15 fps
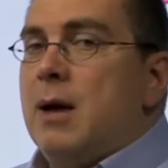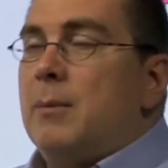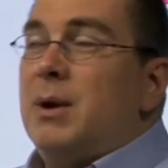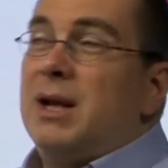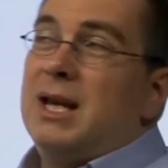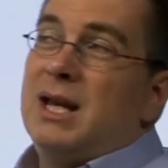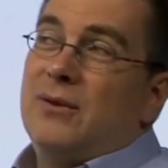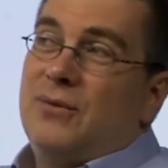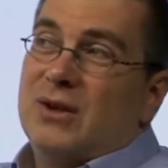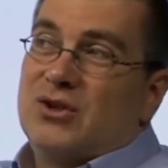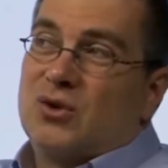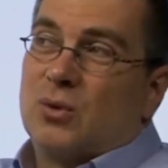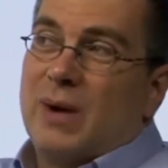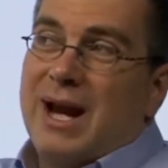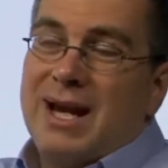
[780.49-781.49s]
But if
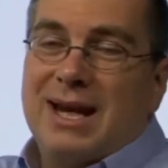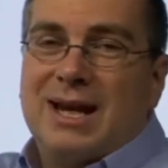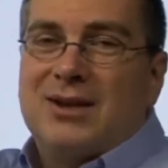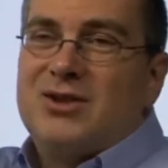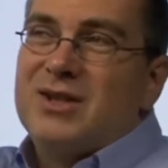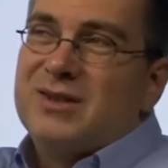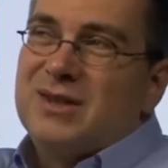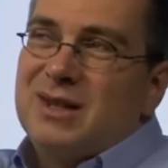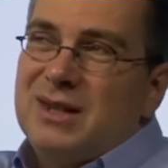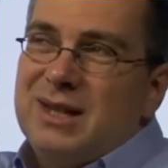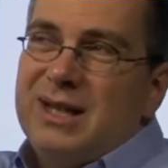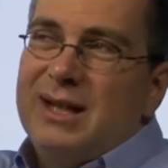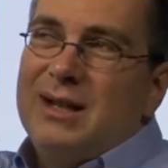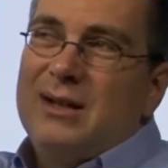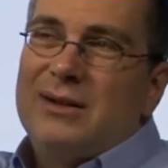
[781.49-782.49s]
it's raining and just the
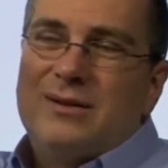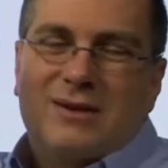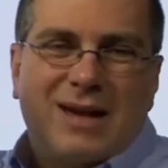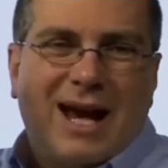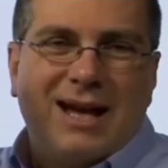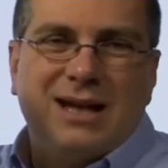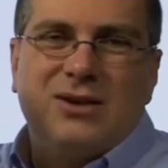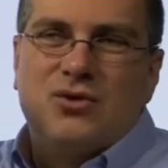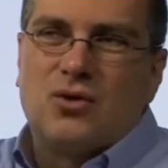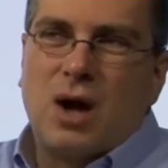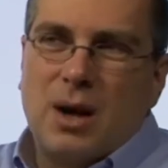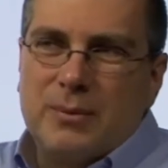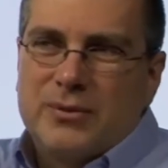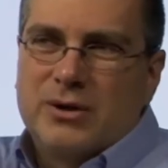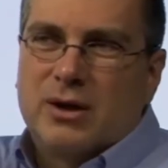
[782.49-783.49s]
little tiny
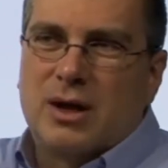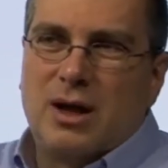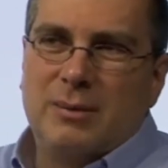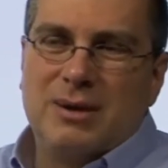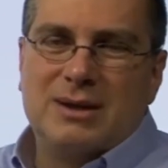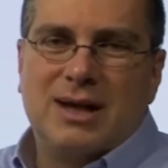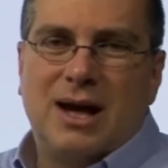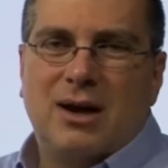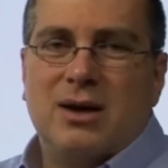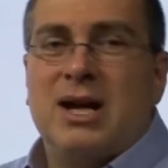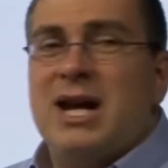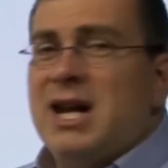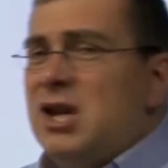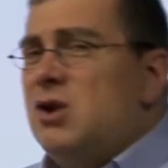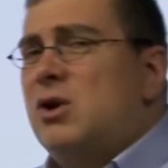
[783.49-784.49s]
drops are coming down,
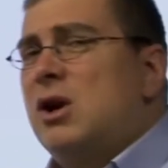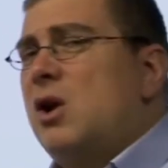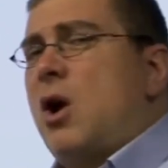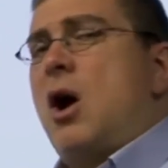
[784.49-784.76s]
you could